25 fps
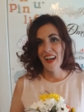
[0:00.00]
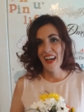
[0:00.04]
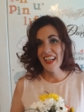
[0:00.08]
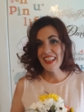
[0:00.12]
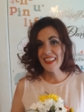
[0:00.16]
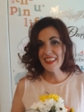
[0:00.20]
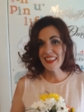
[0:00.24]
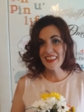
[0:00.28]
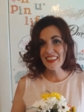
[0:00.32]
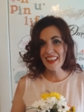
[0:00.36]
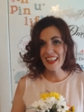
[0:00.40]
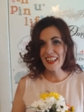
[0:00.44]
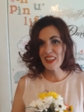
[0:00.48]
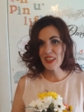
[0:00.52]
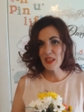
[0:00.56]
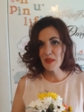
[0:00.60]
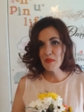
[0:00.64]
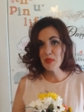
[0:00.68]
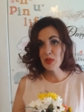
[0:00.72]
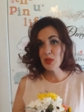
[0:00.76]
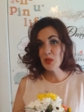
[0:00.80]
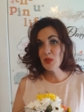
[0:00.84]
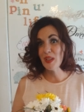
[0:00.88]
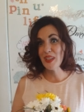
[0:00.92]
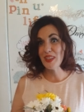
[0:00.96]
I, did like the
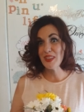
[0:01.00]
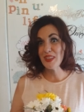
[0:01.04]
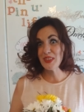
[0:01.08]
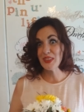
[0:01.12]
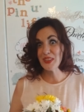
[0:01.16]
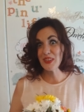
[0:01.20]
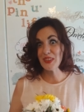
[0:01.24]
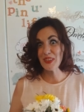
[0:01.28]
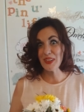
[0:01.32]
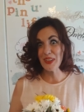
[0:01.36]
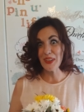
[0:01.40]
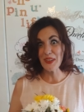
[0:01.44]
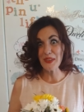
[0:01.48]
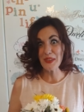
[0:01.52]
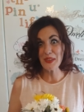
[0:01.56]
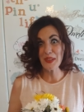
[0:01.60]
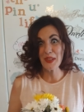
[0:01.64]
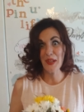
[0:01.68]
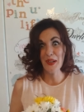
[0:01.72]
blue one too though so.